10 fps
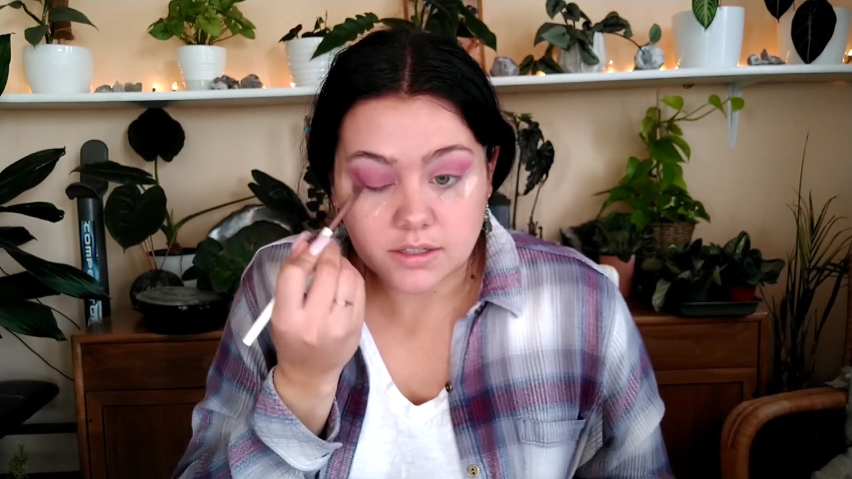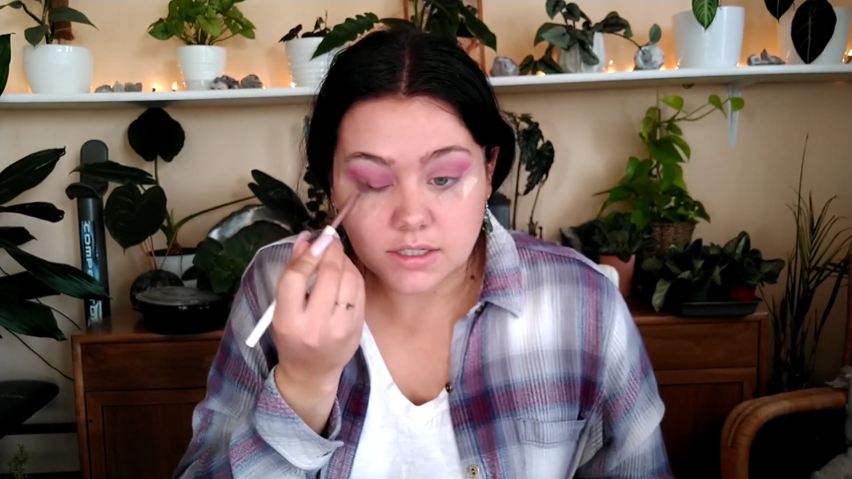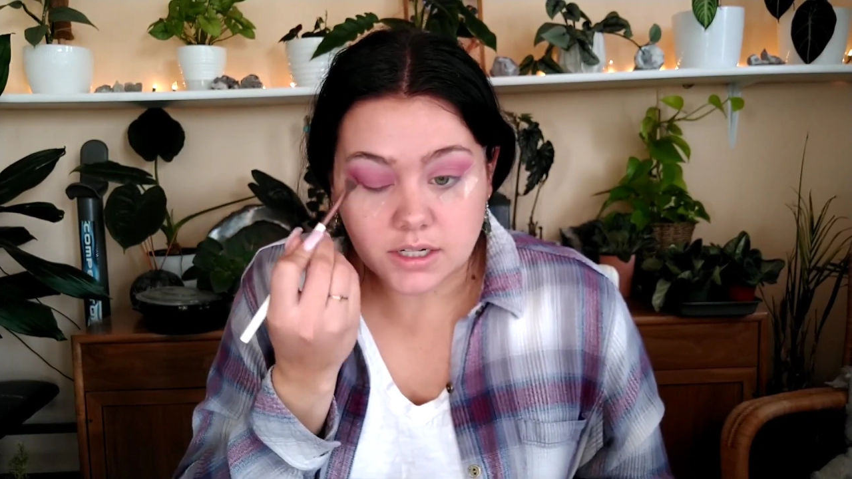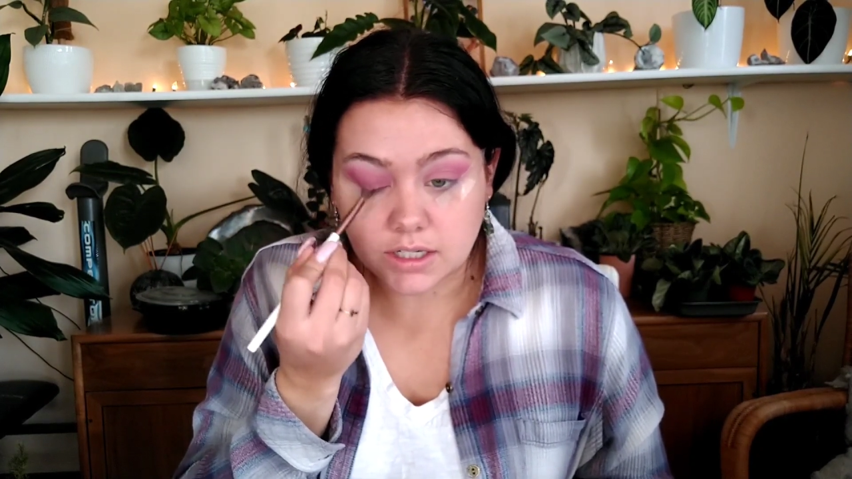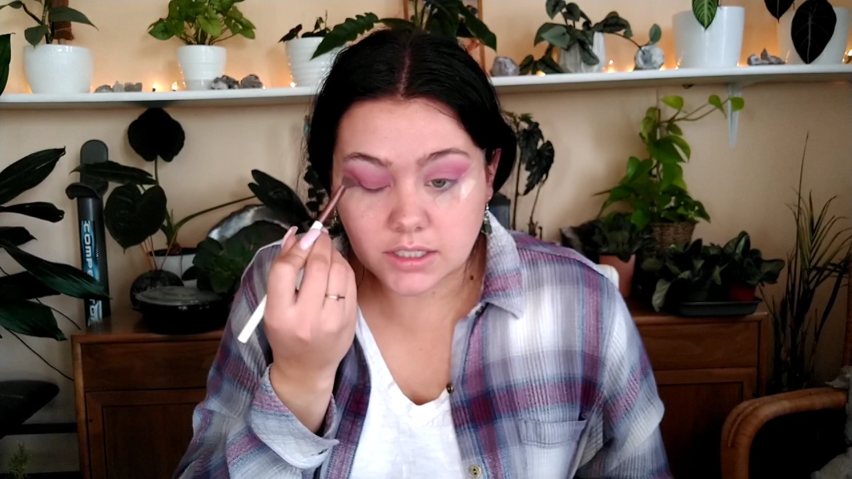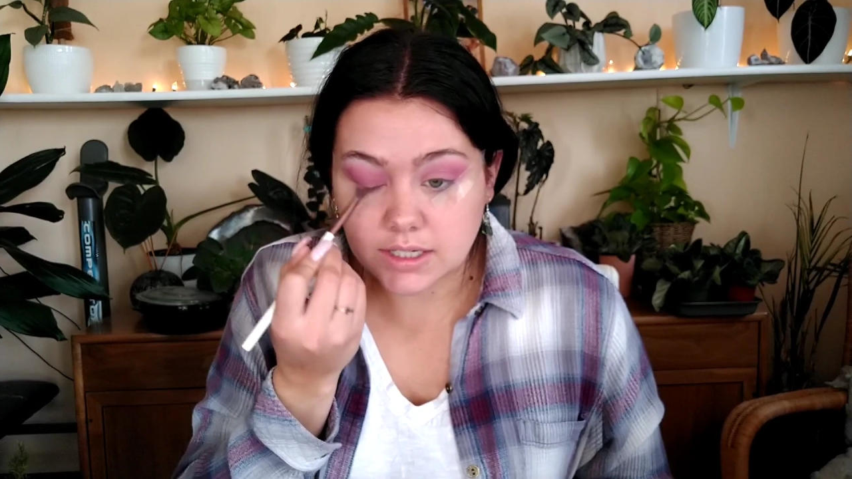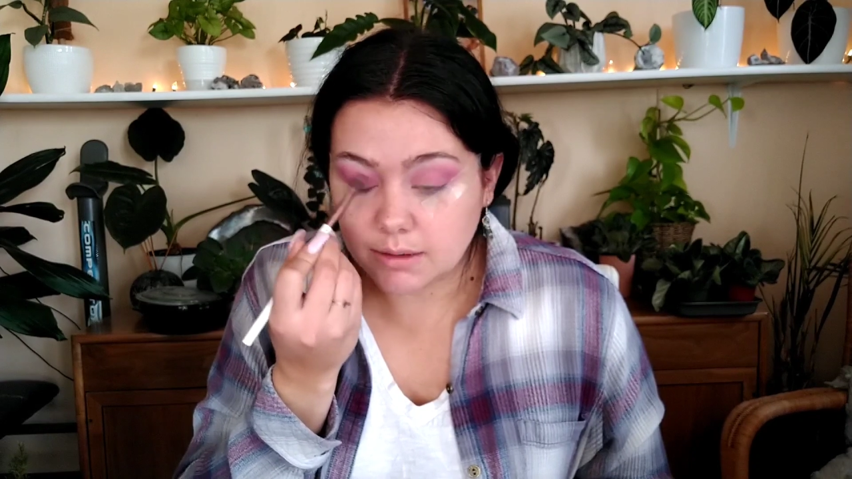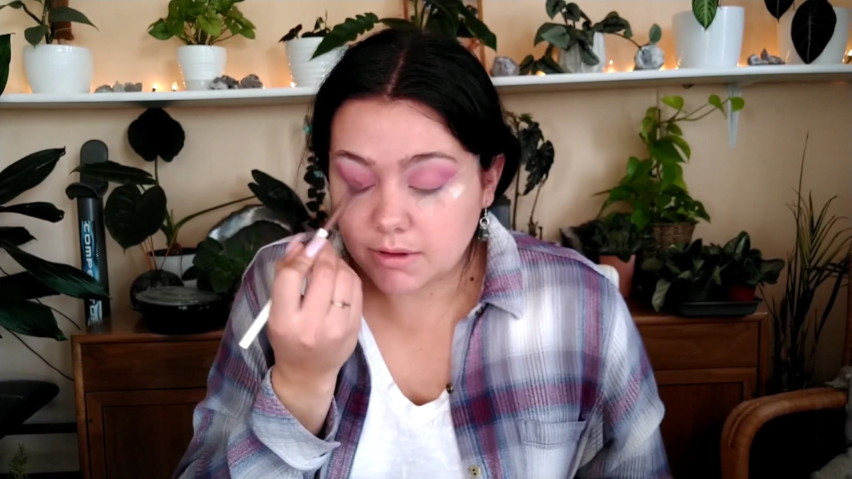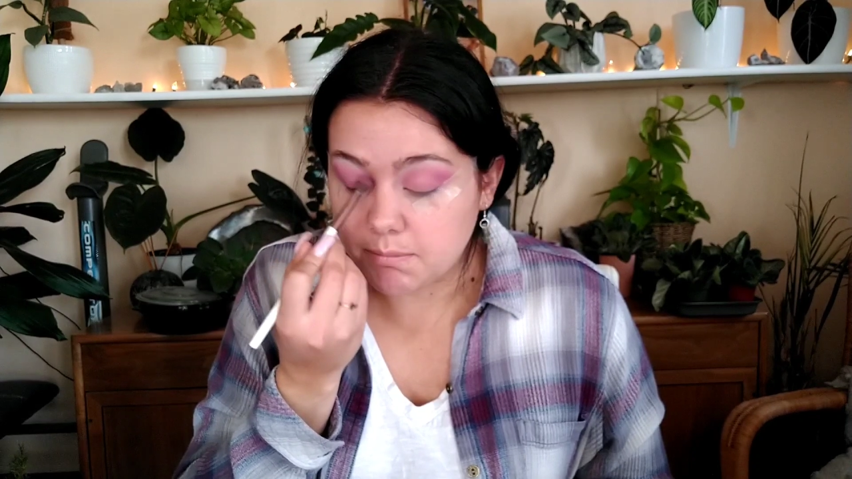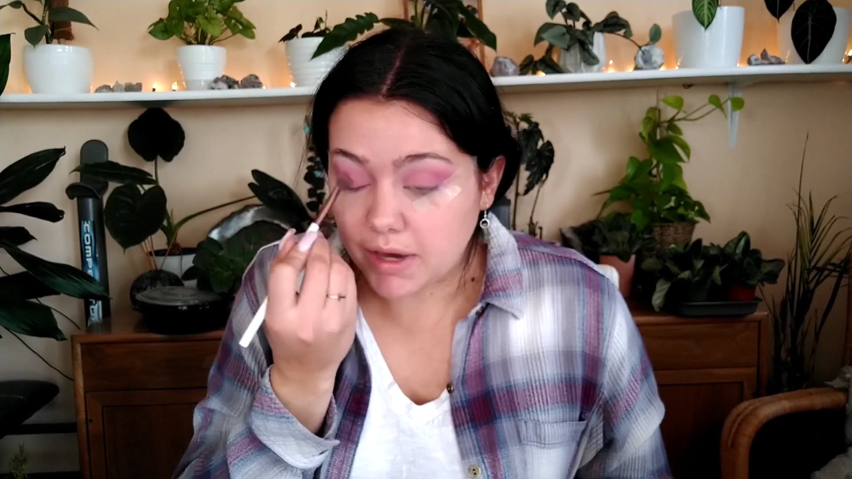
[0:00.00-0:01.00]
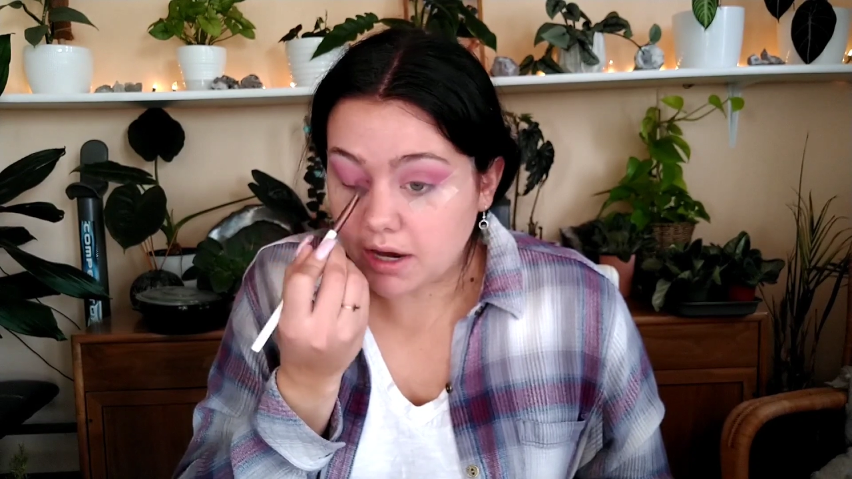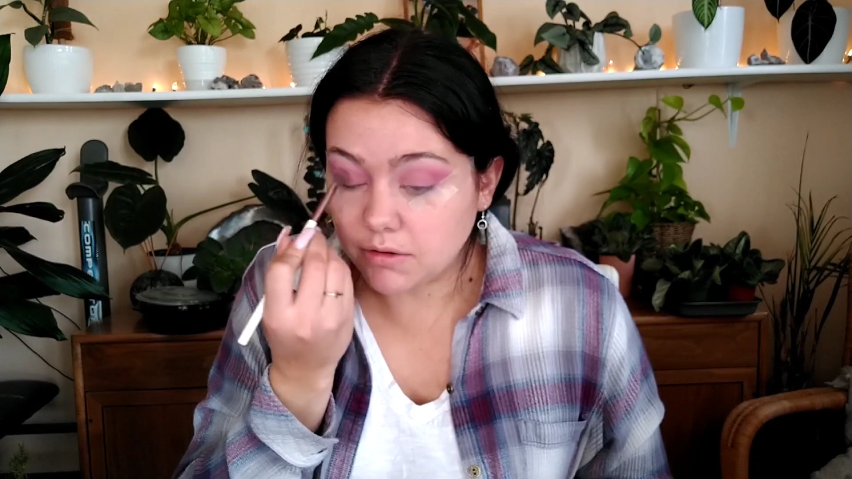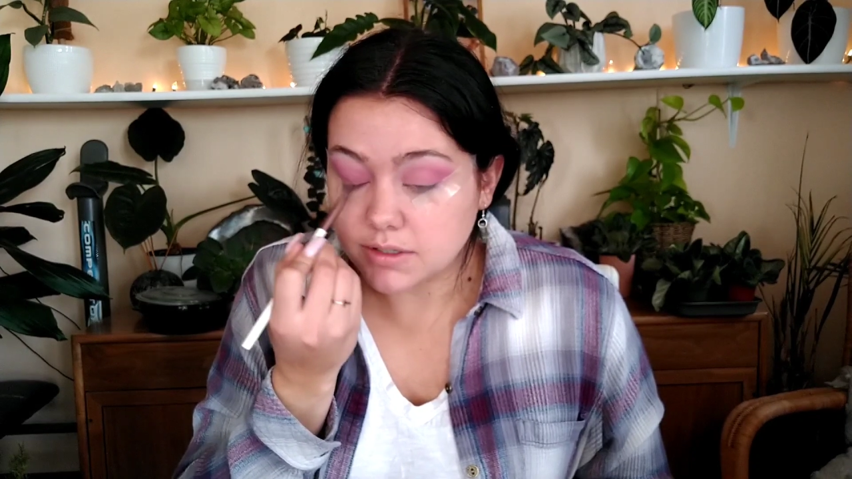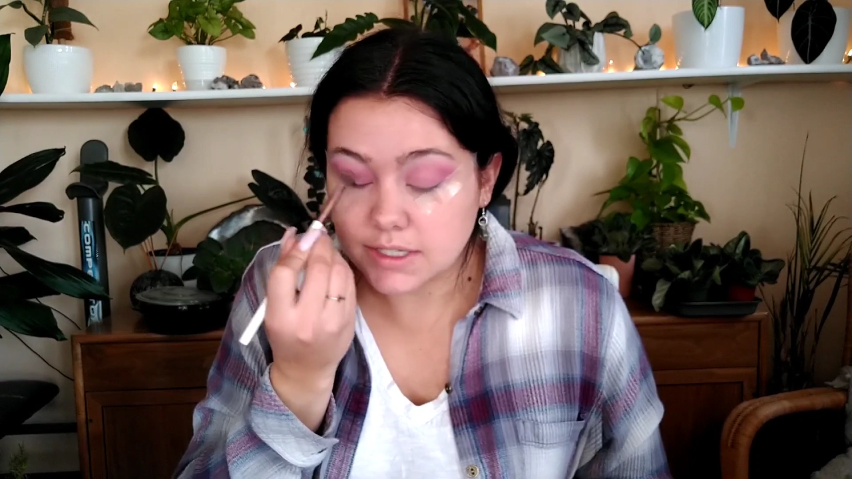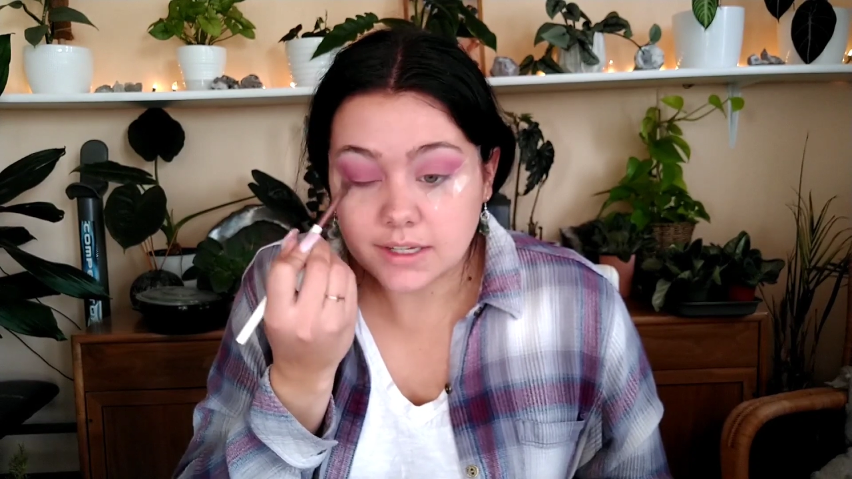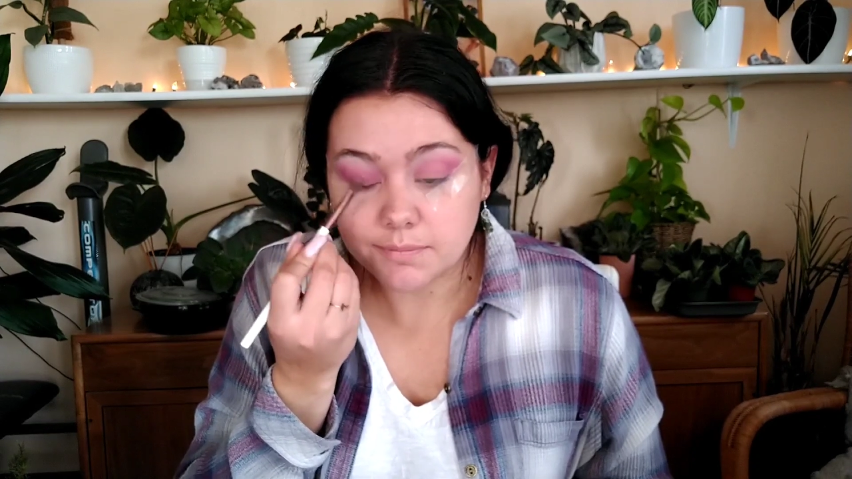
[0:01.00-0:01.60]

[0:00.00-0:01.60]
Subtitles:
starting to come about,